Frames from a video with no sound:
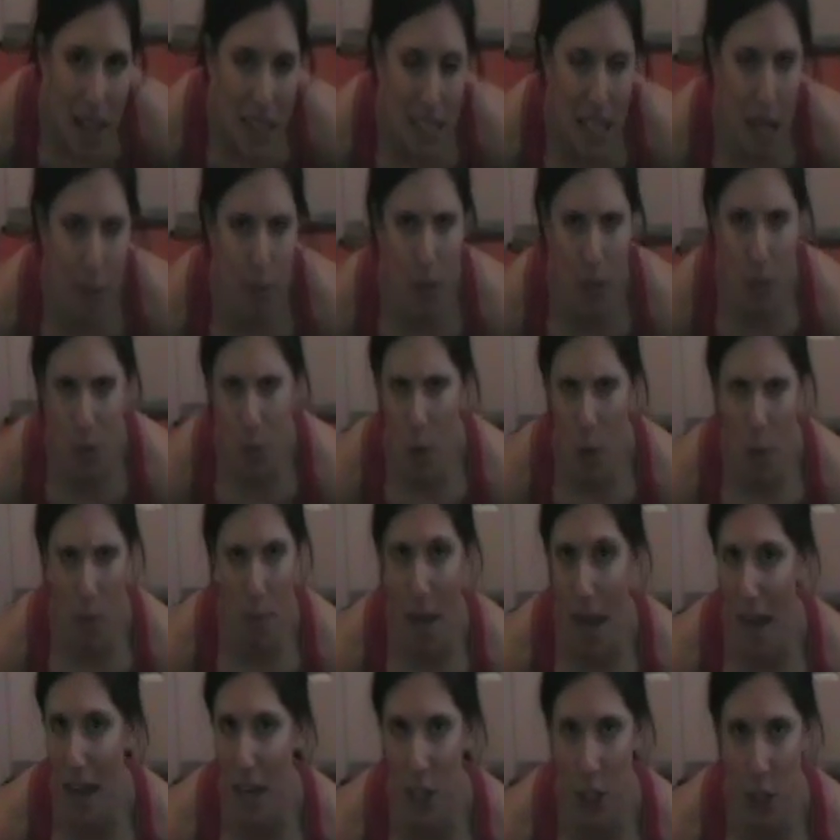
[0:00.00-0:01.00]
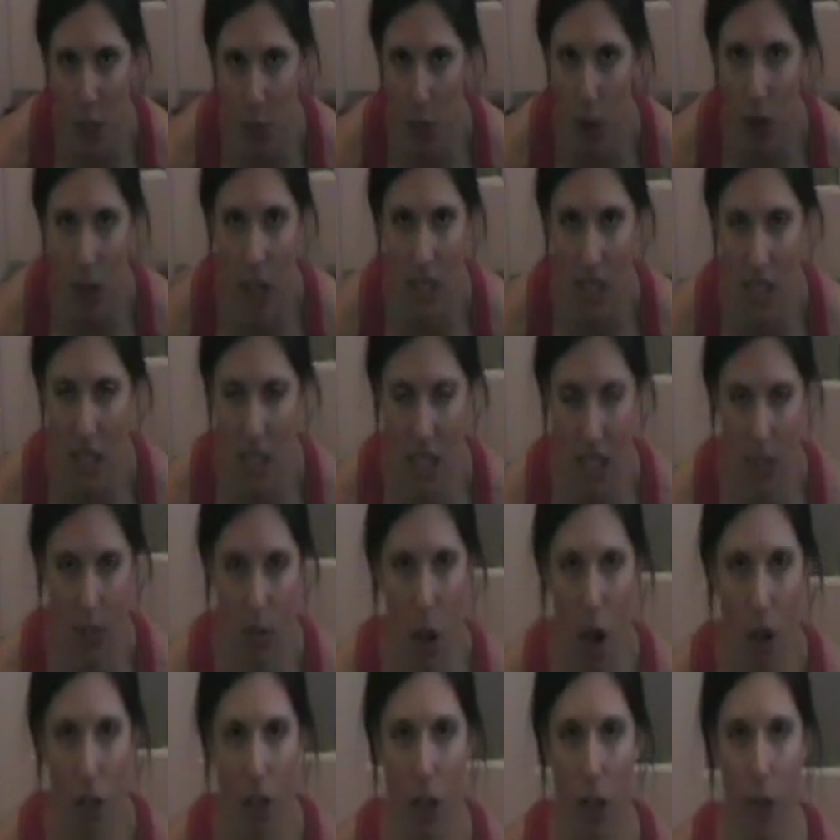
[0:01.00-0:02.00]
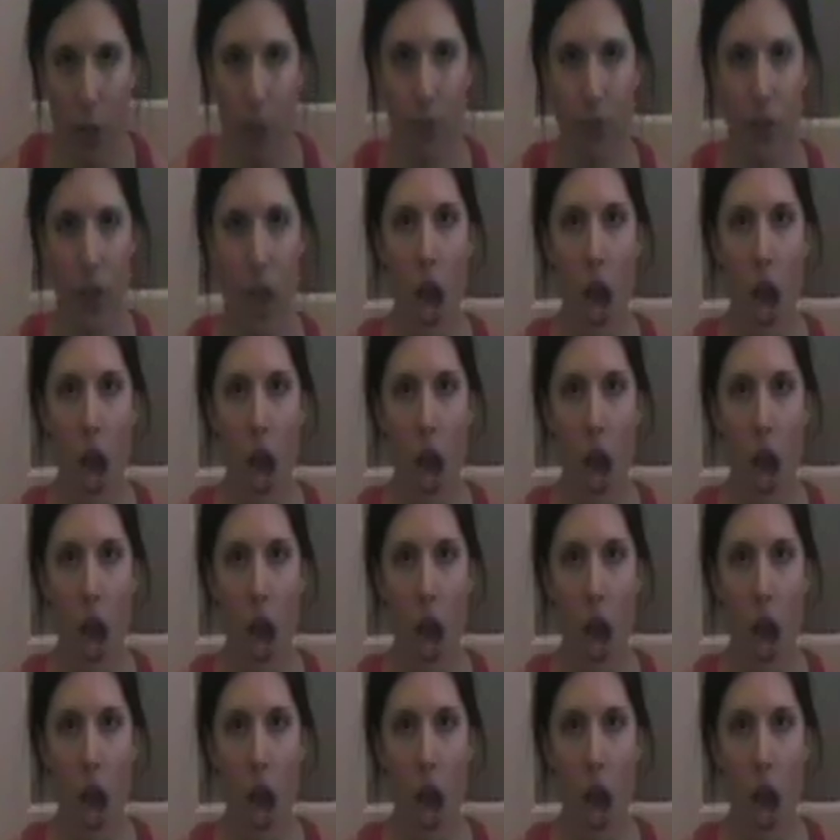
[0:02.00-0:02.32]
except much more manageable because it's smaller.